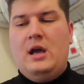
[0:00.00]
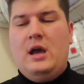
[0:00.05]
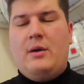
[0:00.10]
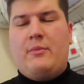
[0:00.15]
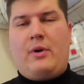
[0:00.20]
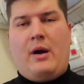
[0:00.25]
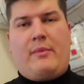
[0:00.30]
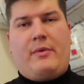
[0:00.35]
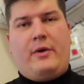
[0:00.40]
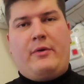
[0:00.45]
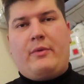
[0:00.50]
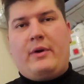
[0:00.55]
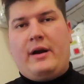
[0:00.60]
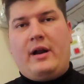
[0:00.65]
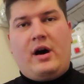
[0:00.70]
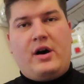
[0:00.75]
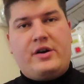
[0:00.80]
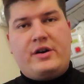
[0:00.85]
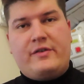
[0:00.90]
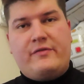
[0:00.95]
probably
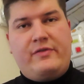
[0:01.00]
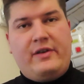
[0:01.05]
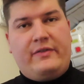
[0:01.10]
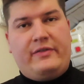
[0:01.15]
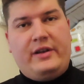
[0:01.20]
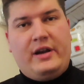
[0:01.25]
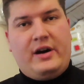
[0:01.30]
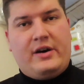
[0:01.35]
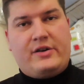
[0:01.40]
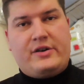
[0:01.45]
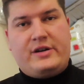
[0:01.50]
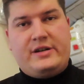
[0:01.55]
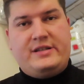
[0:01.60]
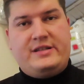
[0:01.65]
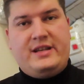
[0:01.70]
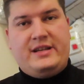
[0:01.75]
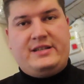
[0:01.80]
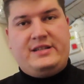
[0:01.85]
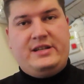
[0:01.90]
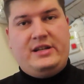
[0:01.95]
around $150,
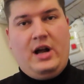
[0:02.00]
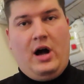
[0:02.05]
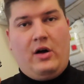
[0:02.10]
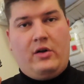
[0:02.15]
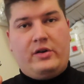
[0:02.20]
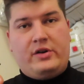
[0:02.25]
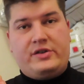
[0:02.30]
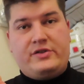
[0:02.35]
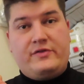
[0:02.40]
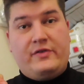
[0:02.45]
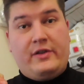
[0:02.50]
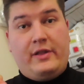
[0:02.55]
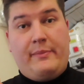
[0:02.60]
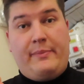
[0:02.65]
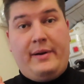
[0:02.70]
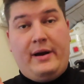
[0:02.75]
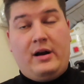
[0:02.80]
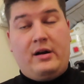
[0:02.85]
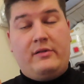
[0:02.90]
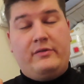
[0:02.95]
$160 for the
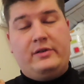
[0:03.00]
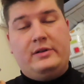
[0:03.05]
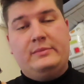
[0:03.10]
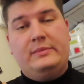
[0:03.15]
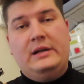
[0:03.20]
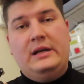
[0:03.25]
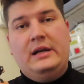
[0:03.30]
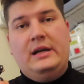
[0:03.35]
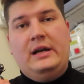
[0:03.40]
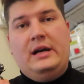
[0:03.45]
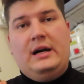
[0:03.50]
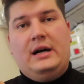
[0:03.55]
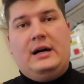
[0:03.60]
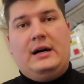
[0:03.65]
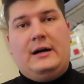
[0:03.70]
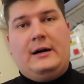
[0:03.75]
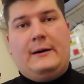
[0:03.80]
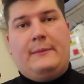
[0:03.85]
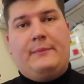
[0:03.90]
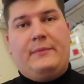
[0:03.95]
pair of them.
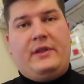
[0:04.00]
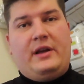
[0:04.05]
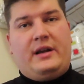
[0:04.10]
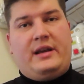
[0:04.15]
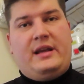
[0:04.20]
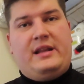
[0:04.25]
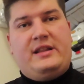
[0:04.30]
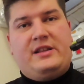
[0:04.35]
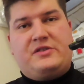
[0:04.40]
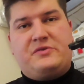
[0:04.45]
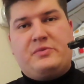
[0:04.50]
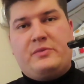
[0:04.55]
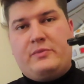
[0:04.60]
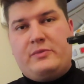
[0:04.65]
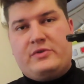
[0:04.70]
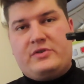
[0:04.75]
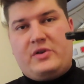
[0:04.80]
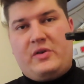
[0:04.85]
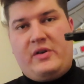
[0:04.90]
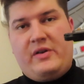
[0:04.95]
Again, this
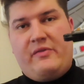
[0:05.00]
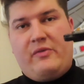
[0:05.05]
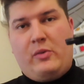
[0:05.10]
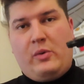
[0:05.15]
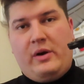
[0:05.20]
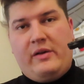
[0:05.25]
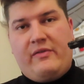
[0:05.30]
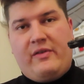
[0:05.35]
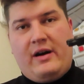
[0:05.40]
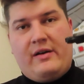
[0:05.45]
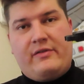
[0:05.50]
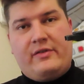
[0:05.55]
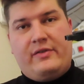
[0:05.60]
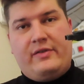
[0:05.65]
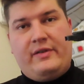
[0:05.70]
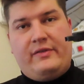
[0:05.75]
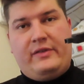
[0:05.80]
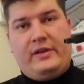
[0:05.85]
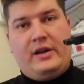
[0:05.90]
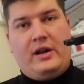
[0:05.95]
one was only $45 or
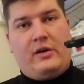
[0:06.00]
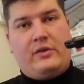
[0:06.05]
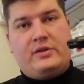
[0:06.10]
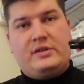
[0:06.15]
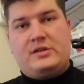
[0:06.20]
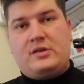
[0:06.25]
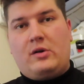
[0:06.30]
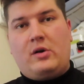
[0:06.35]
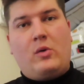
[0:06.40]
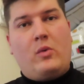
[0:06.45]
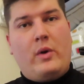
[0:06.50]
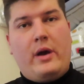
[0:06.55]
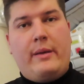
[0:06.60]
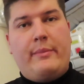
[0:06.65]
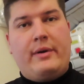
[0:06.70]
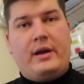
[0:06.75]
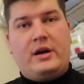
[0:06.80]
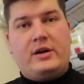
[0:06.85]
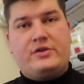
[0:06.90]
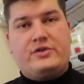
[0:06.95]
$50. There are way
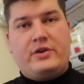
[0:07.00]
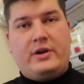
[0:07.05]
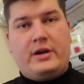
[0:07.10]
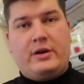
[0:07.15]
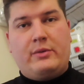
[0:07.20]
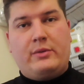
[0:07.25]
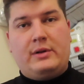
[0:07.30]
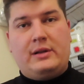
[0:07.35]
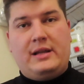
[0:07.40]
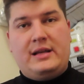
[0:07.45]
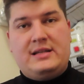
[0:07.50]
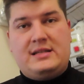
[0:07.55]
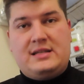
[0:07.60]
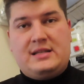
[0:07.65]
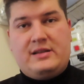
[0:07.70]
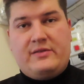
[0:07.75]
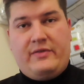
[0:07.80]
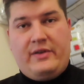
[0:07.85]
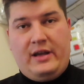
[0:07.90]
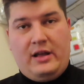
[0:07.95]
better trigger
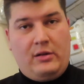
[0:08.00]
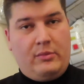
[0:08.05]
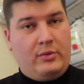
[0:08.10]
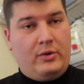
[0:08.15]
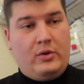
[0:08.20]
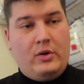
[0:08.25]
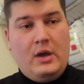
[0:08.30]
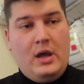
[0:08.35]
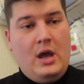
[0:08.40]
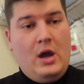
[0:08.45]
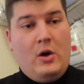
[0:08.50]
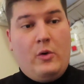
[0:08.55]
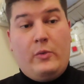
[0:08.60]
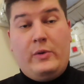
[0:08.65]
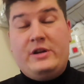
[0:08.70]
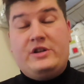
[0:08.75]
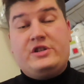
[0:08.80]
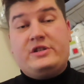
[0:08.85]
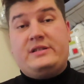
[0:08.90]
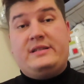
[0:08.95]
releases available.
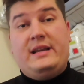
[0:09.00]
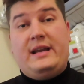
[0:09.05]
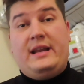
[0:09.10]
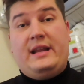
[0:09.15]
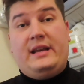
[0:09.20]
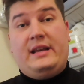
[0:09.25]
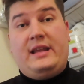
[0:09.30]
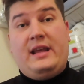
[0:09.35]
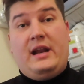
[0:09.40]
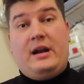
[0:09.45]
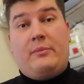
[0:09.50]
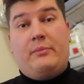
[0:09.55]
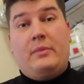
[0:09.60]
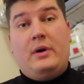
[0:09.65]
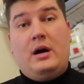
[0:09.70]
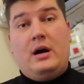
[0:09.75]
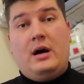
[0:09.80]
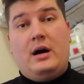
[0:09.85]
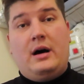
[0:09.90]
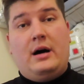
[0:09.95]
We just didn't get them.
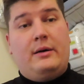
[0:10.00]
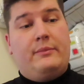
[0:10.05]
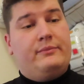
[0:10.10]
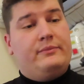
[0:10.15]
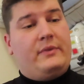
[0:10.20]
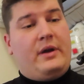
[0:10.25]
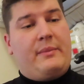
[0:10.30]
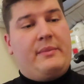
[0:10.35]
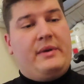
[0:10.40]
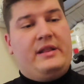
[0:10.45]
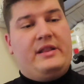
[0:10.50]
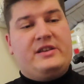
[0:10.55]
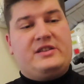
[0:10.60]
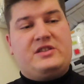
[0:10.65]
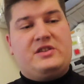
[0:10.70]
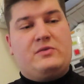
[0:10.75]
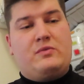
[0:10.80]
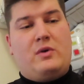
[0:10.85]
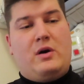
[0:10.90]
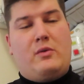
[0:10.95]
I mean,
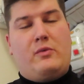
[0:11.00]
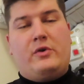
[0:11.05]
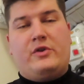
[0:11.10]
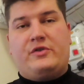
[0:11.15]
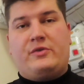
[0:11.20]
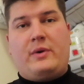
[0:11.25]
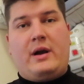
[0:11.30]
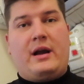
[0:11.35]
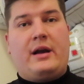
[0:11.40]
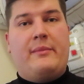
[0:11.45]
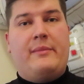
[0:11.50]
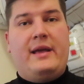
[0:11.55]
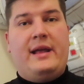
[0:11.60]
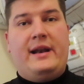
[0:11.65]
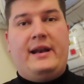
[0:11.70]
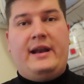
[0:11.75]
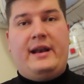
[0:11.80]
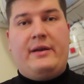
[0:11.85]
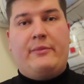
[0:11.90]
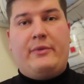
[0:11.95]
this is what was
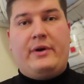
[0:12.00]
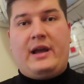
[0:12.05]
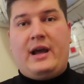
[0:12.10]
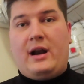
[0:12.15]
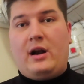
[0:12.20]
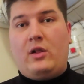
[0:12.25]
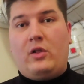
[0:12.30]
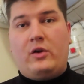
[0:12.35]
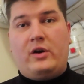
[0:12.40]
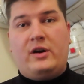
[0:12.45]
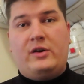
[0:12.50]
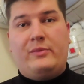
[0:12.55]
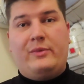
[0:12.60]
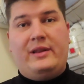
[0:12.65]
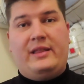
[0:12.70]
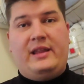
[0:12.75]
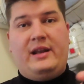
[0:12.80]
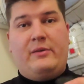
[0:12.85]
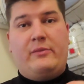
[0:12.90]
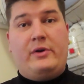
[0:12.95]
recommended, and we kind of learned
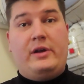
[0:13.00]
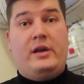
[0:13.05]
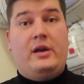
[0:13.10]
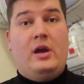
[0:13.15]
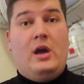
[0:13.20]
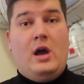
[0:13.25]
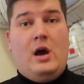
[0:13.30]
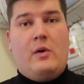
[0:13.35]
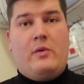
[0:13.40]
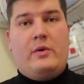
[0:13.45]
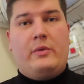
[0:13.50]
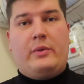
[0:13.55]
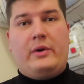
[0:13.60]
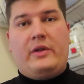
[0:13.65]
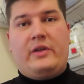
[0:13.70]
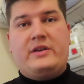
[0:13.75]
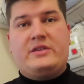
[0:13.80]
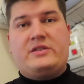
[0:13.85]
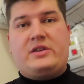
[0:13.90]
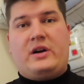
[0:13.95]
with it, and we
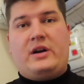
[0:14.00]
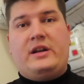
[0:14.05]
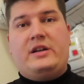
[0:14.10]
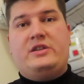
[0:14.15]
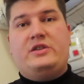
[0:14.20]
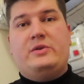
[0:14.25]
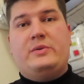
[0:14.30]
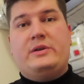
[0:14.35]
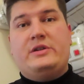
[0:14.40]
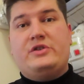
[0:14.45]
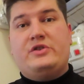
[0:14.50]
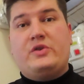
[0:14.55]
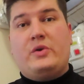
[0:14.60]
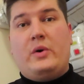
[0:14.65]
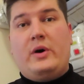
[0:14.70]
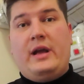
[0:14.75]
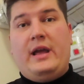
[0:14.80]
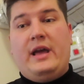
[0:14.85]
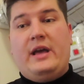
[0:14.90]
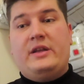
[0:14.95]
really started to
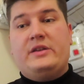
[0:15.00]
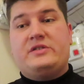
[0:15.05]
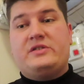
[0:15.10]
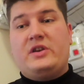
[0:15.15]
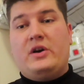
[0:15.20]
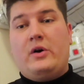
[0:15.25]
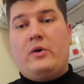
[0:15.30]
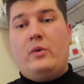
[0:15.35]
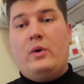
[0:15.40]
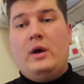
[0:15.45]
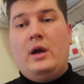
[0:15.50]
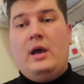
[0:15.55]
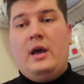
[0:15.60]
enjoy it. So